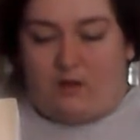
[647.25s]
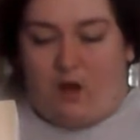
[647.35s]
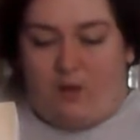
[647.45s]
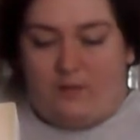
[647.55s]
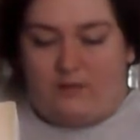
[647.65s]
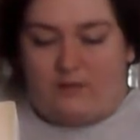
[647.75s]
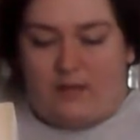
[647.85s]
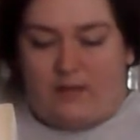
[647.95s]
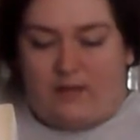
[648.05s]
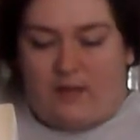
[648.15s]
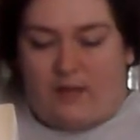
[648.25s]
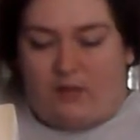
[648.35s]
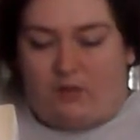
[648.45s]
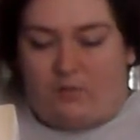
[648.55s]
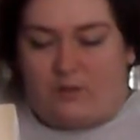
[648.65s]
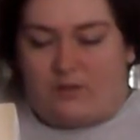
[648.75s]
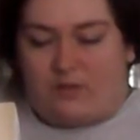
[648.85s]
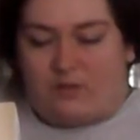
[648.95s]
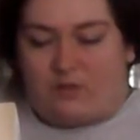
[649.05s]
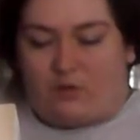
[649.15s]
common saying that Hitler was an
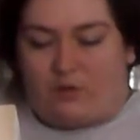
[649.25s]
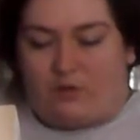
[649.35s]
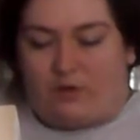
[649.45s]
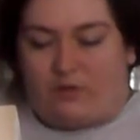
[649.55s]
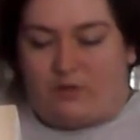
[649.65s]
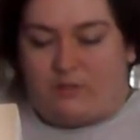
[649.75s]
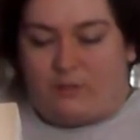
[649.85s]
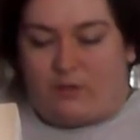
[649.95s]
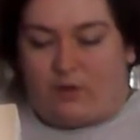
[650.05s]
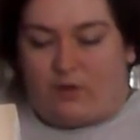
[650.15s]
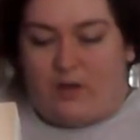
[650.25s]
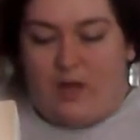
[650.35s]
extraordinary speaker,